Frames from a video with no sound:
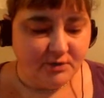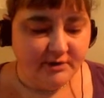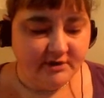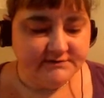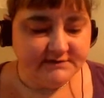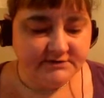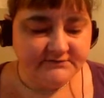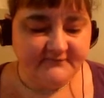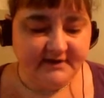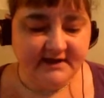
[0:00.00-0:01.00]
We are
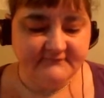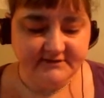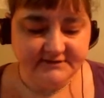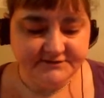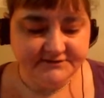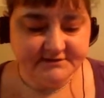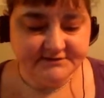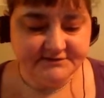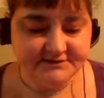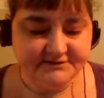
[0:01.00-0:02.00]
judged for having these
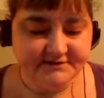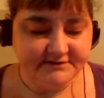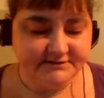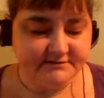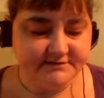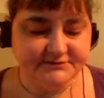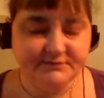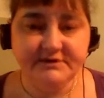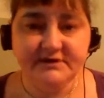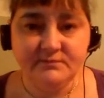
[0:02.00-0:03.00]
illnesses and injuries
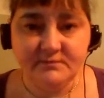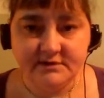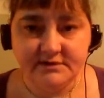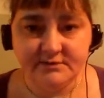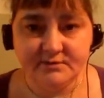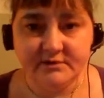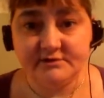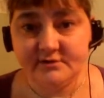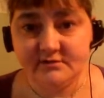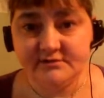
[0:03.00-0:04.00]
to begin with. We
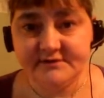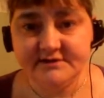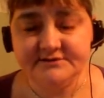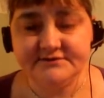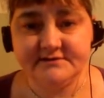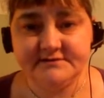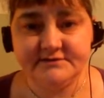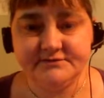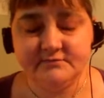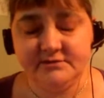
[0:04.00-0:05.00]
are told things such
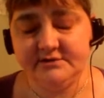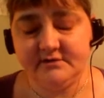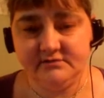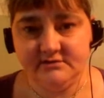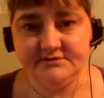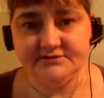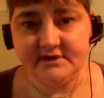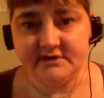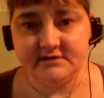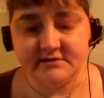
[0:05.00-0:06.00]
as, well, you don't look
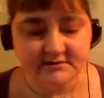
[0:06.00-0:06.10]
sick.